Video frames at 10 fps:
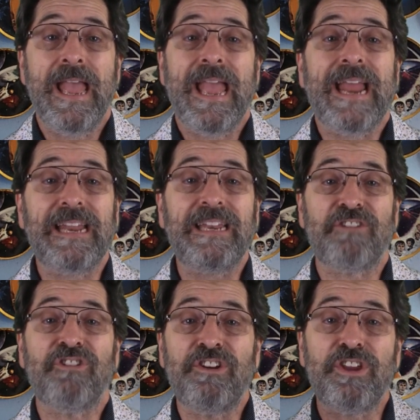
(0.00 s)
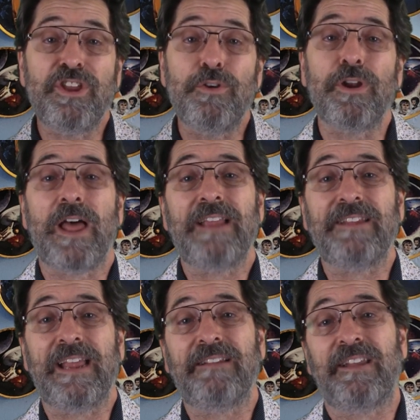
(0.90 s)
In addition to
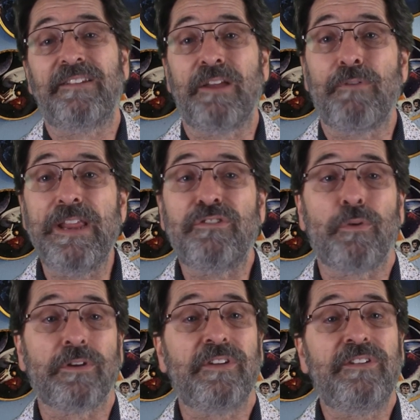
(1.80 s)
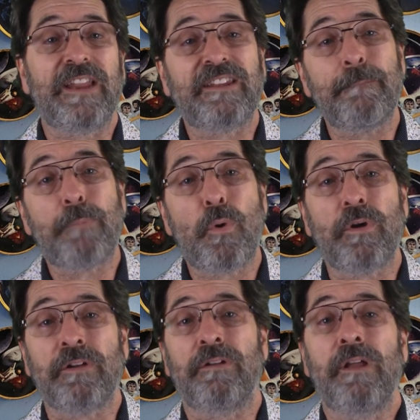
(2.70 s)
utilizing existing resources, it's
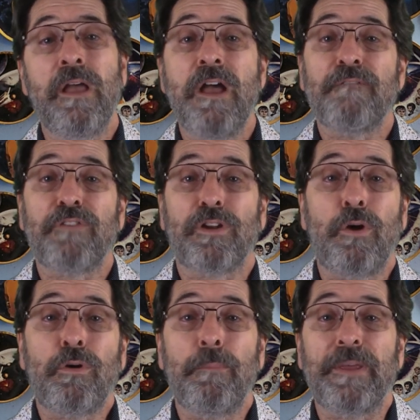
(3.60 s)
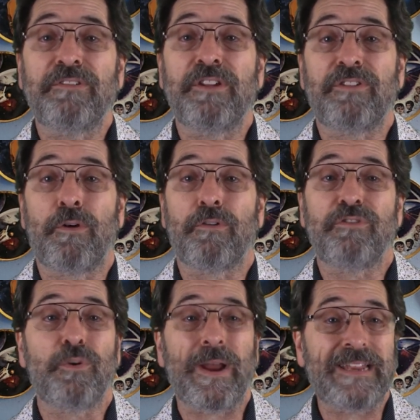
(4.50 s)
important for local business owners
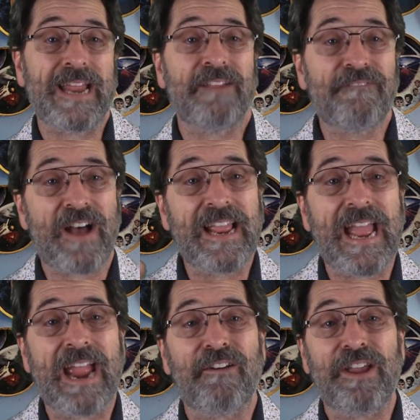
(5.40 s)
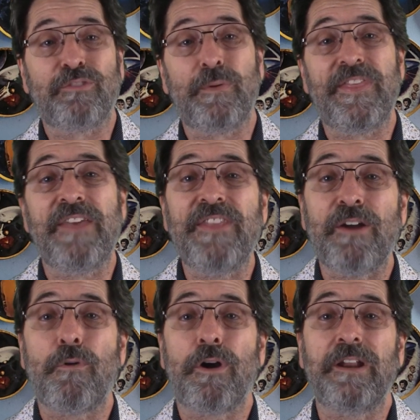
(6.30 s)
to identify areas within
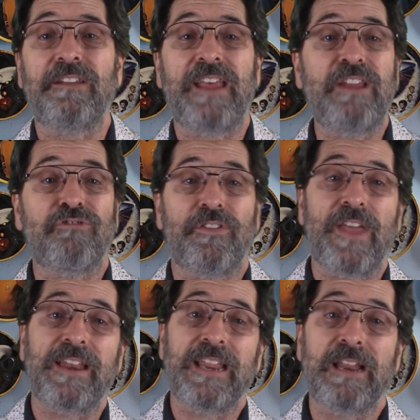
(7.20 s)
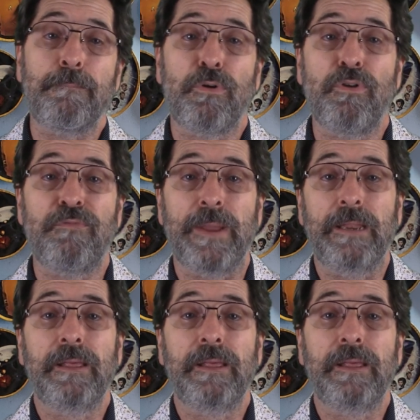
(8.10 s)
their organization that need improvement.